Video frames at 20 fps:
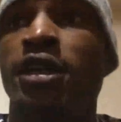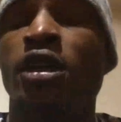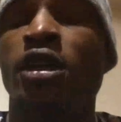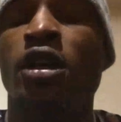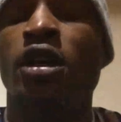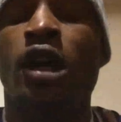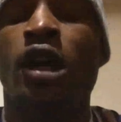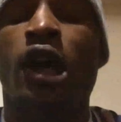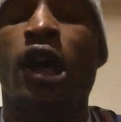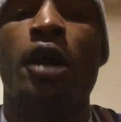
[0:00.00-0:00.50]

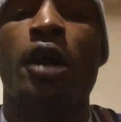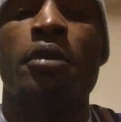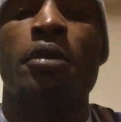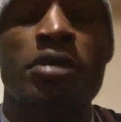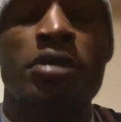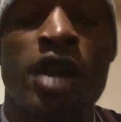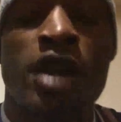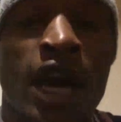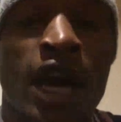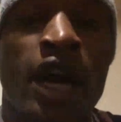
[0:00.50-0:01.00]
winning,
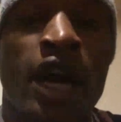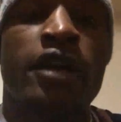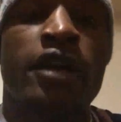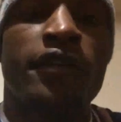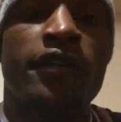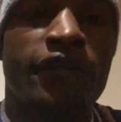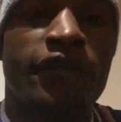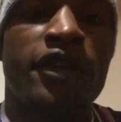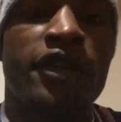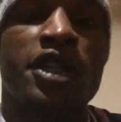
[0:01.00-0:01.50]
I'm
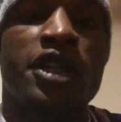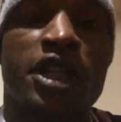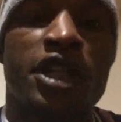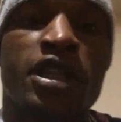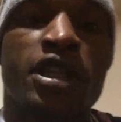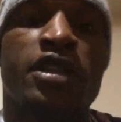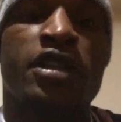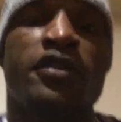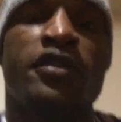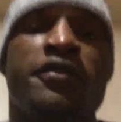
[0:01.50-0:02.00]
not
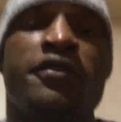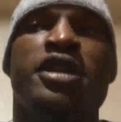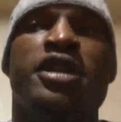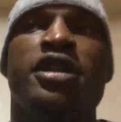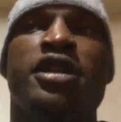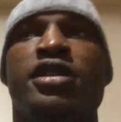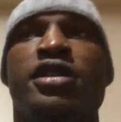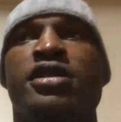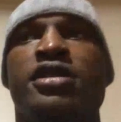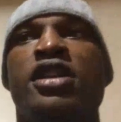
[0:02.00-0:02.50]
finna give,
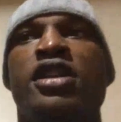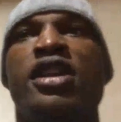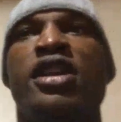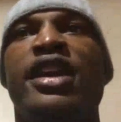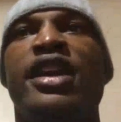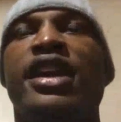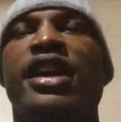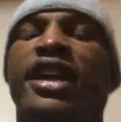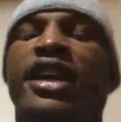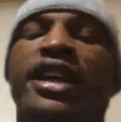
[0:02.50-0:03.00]

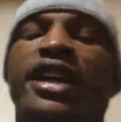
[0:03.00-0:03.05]
because